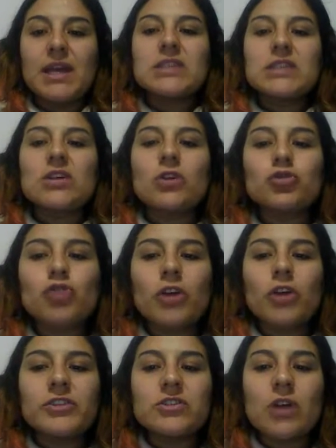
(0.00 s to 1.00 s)
So to
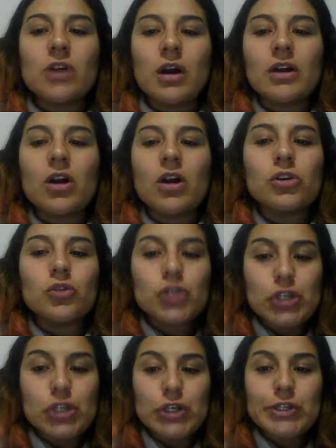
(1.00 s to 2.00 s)
draw these
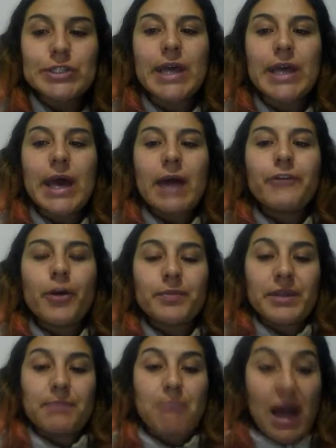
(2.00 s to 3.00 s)
conclusions
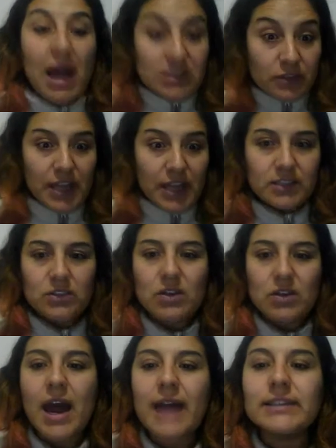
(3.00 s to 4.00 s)
from the mass of data you
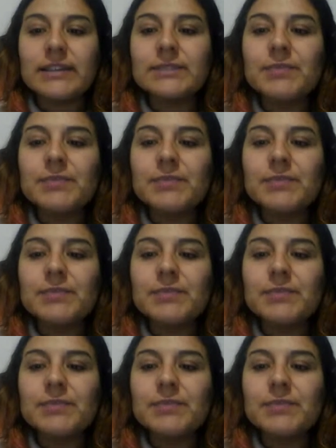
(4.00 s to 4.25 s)
had,